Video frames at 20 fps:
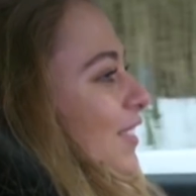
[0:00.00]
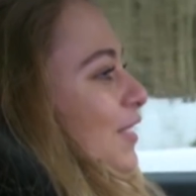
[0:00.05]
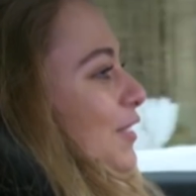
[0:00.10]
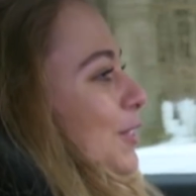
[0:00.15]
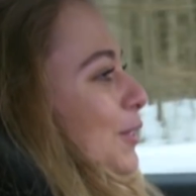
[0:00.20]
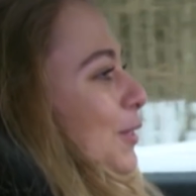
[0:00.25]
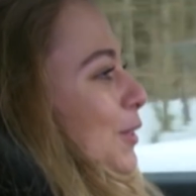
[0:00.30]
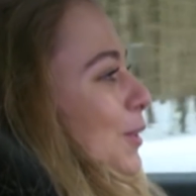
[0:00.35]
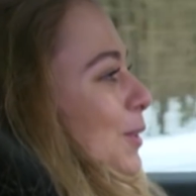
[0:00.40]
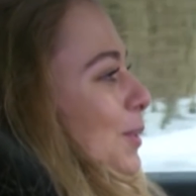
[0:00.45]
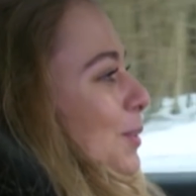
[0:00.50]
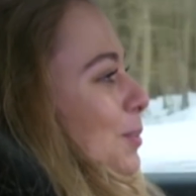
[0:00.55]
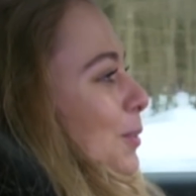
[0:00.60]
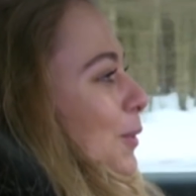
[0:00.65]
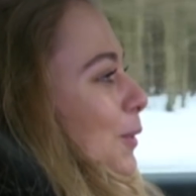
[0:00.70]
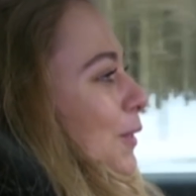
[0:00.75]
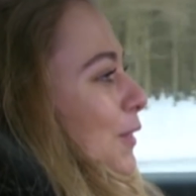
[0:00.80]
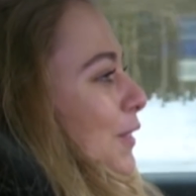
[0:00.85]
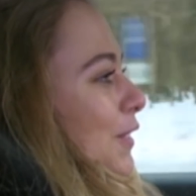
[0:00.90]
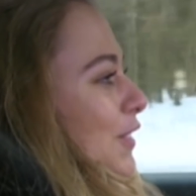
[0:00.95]
do your
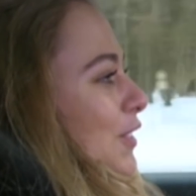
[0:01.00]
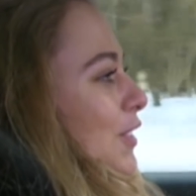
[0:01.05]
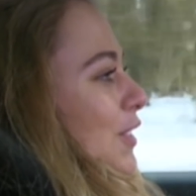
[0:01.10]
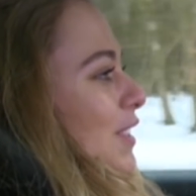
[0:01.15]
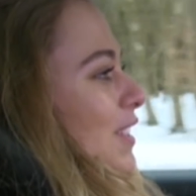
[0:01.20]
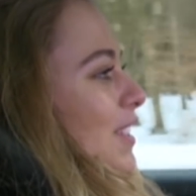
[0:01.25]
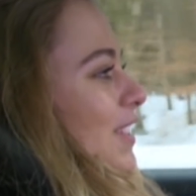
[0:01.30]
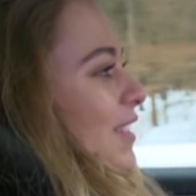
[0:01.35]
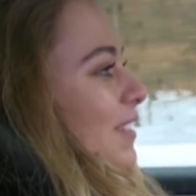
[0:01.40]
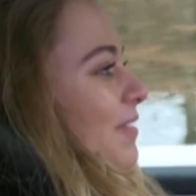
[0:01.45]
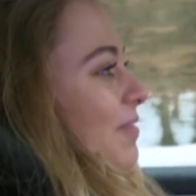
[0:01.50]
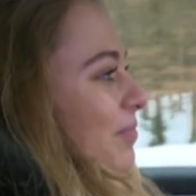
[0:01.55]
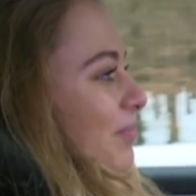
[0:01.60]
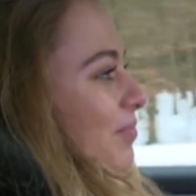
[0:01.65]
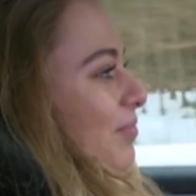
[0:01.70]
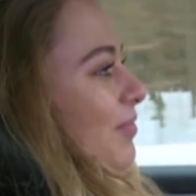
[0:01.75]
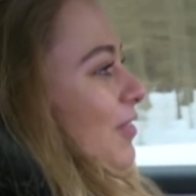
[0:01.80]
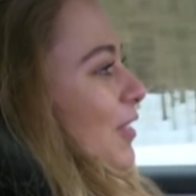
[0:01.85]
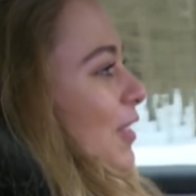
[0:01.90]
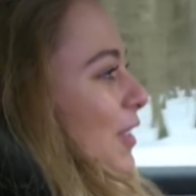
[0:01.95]
sport, you just,
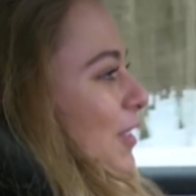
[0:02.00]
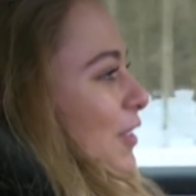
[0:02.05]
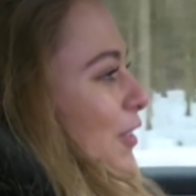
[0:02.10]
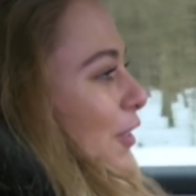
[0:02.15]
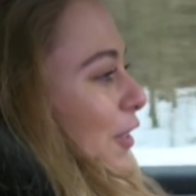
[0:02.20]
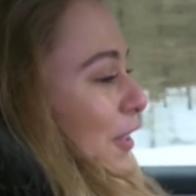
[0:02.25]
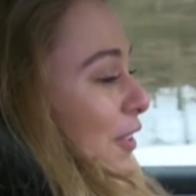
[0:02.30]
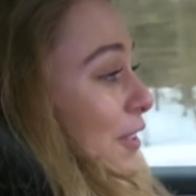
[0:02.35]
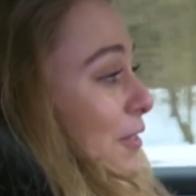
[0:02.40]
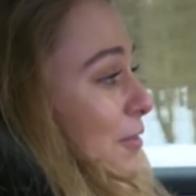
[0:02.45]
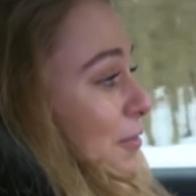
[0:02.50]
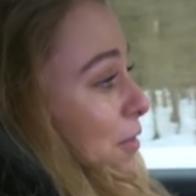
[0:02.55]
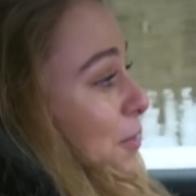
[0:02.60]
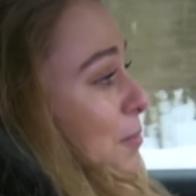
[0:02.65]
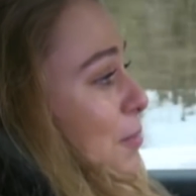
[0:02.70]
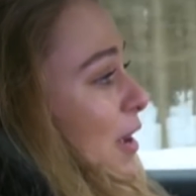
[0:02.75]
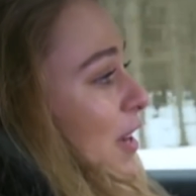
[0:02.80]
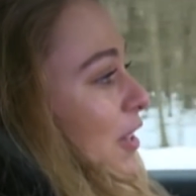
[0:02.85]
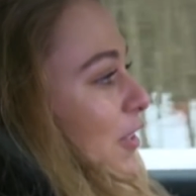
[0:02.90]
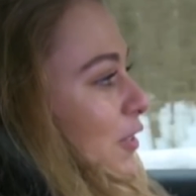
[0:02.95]
your, your, your
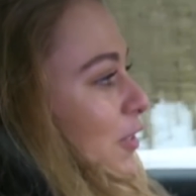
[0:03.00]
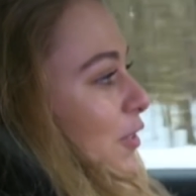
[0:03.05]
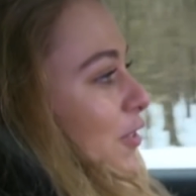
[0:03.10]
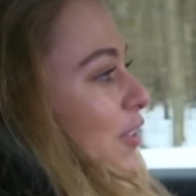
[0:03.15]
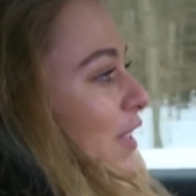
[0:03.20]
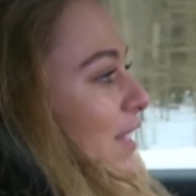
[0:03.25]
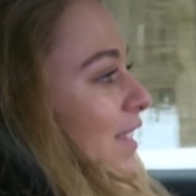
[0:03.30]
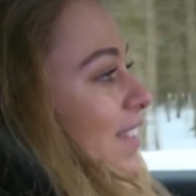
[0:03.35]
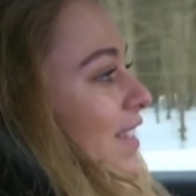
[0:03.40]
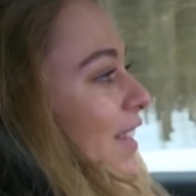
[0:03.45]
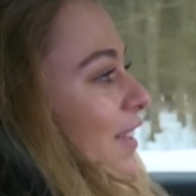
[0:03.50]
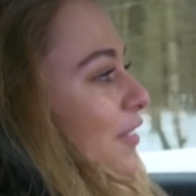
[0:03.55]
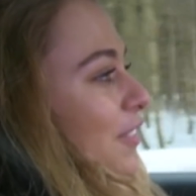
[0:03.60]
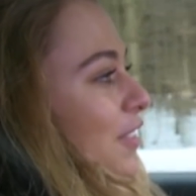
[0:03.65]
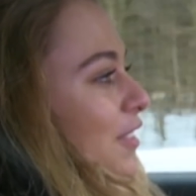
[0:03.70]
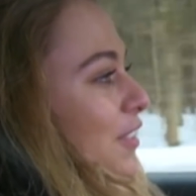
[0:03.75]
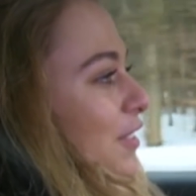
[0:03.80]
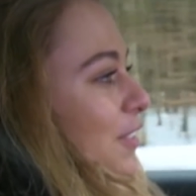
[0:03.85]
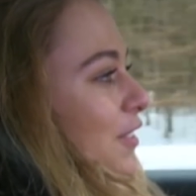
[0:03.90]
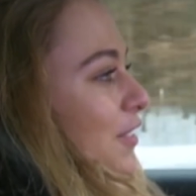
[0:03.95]
mind just shuts down
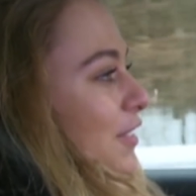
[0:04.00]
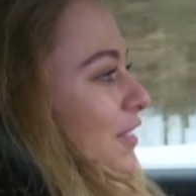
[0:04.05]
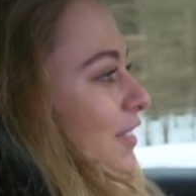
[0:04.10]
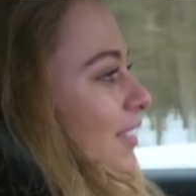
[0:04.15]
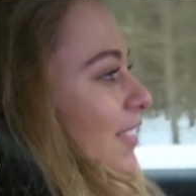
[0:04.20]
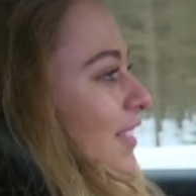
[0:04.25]
and you